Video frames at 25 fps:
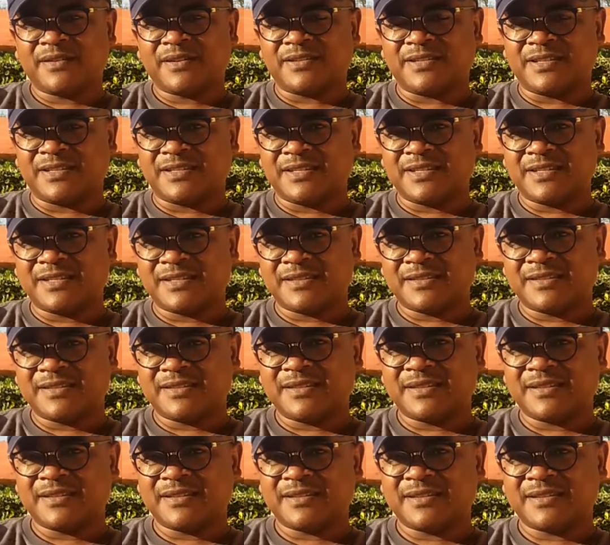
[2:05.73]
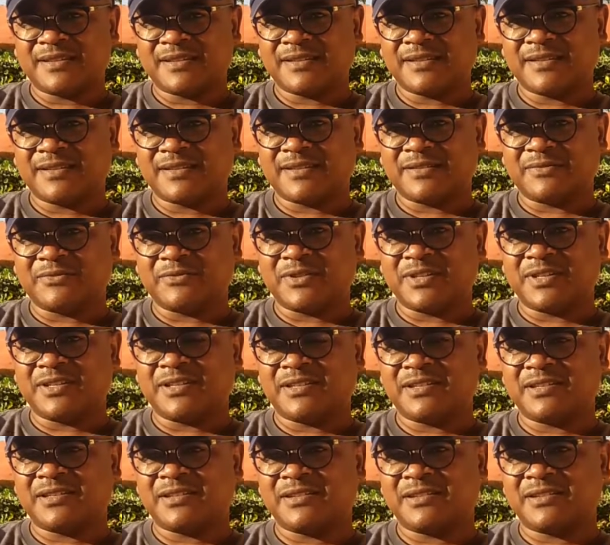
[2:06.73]
diseases,
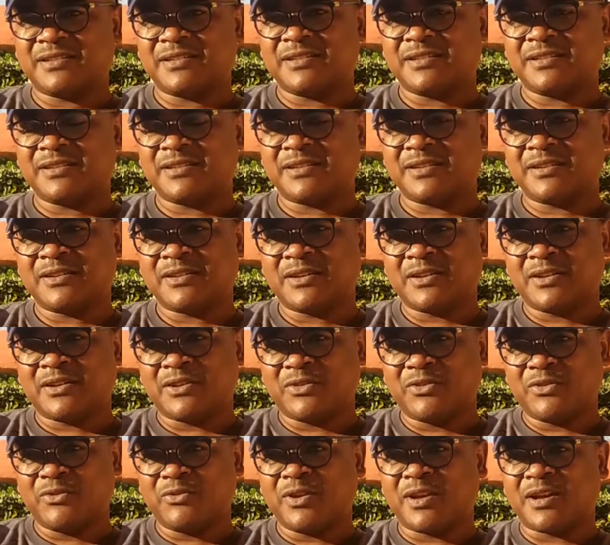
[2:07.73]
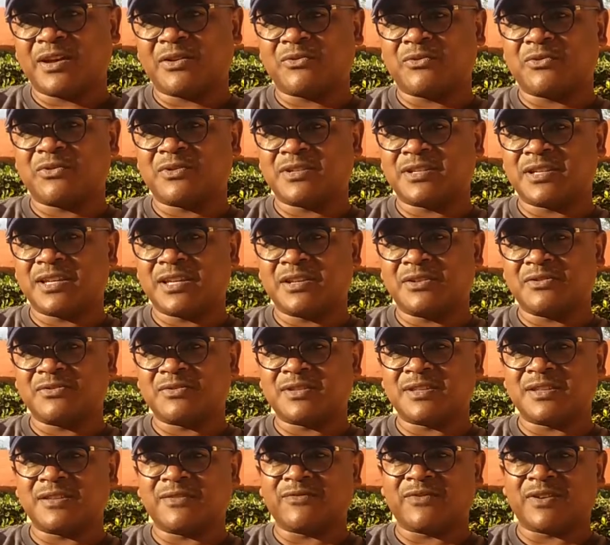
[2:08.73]
which though we can contain
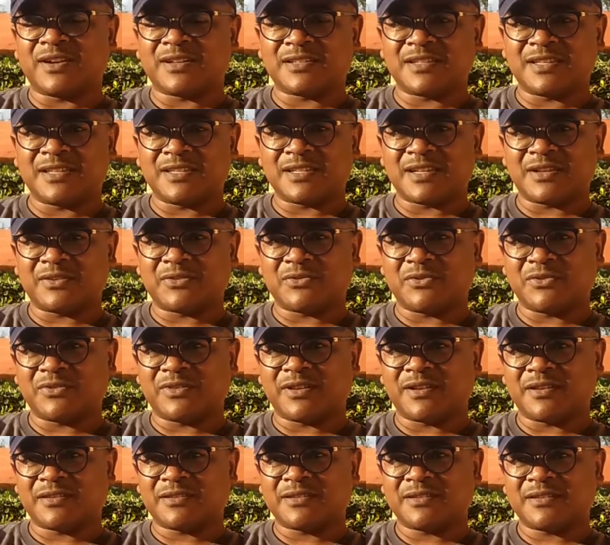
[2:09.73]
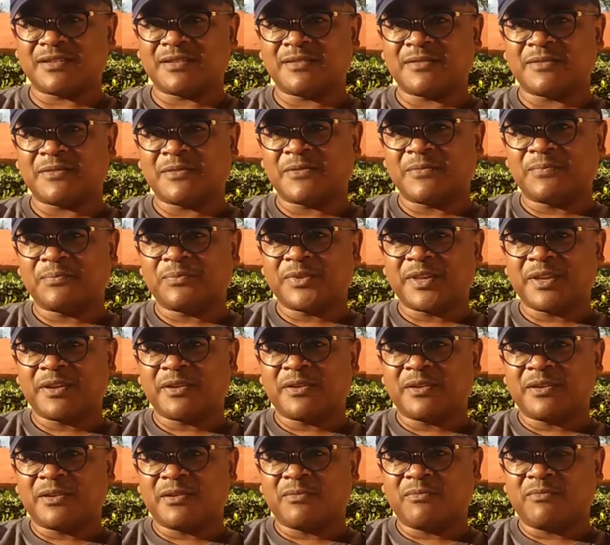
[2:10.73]
using vaccines and all that,
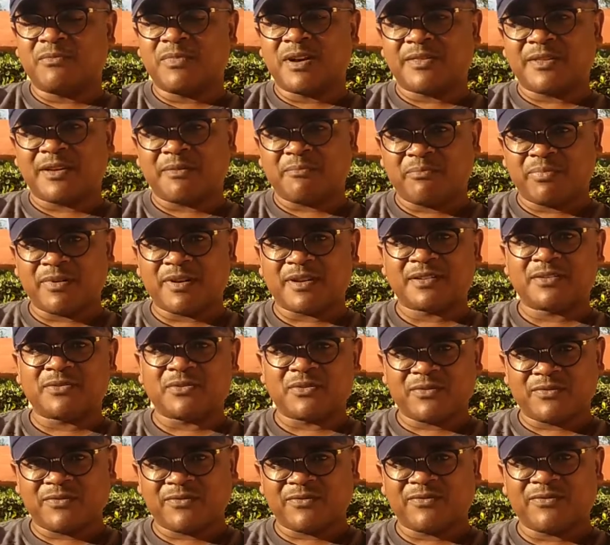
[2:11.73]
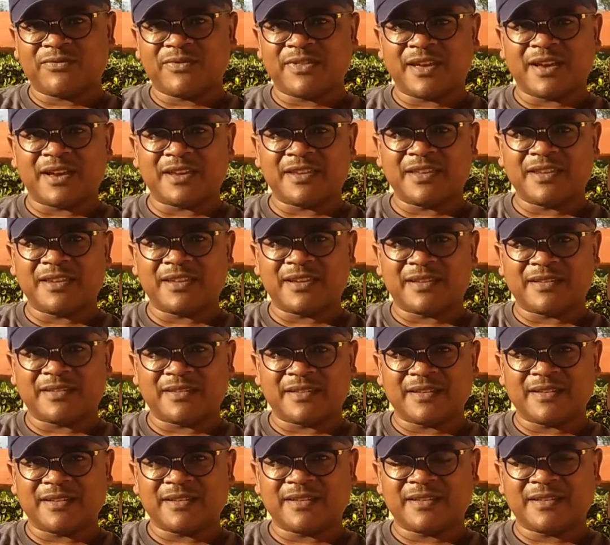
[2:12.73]
but that part of the hyenas
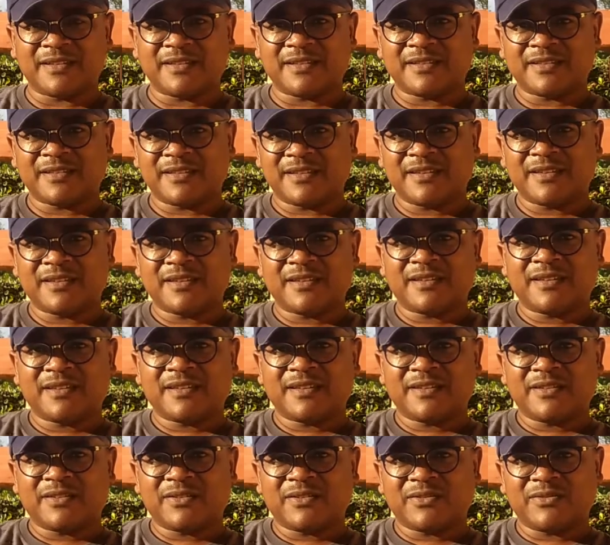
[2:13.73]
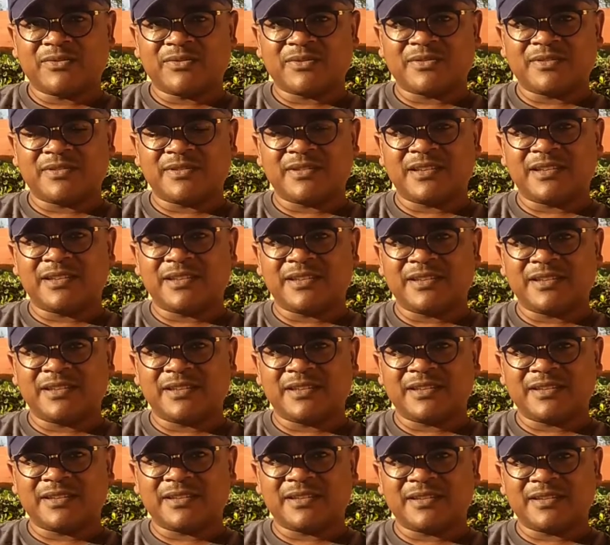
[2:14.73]
was really
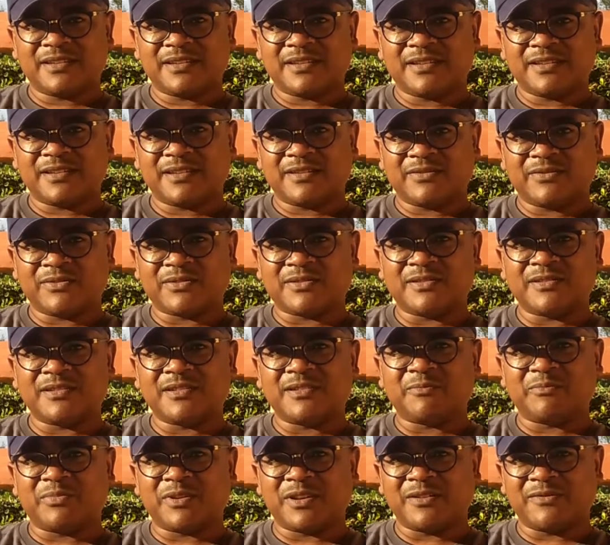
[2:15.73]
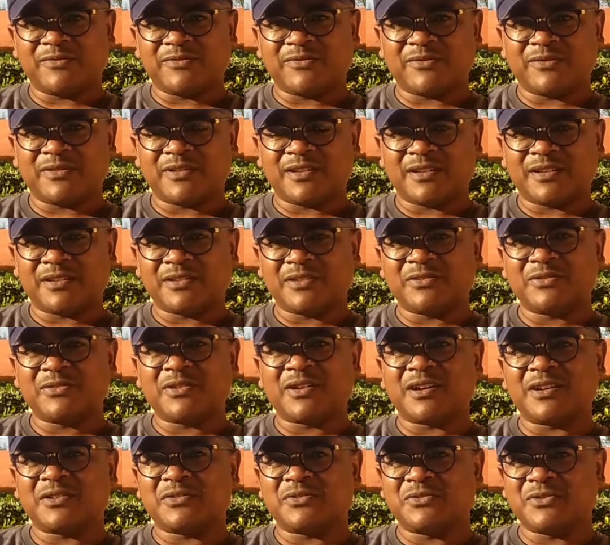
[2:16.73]
painful. And you
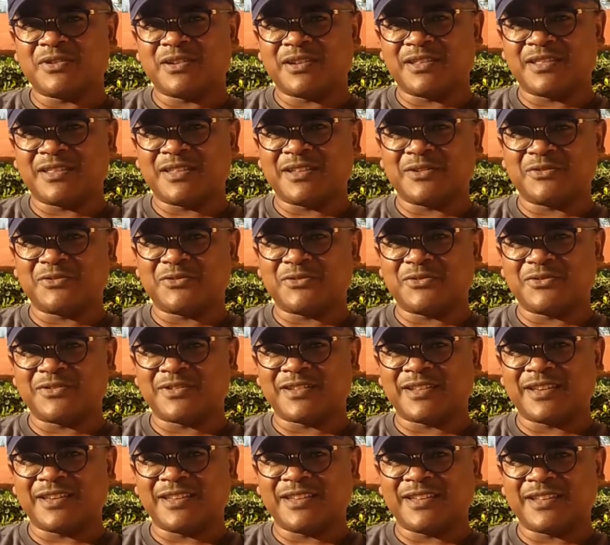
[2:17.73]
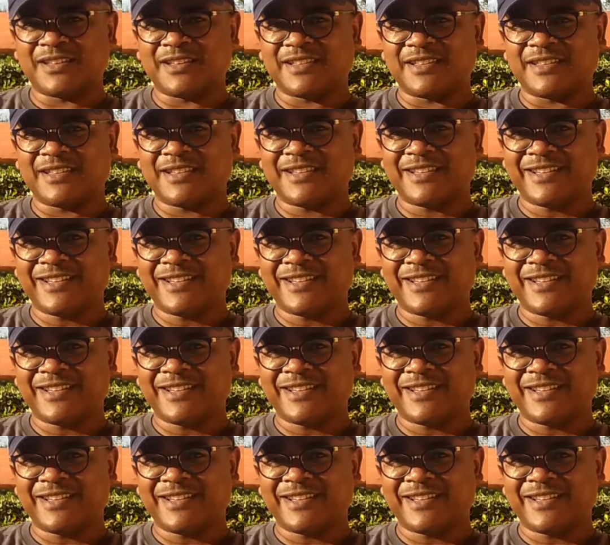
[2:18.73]
can't do anything to those hyenas.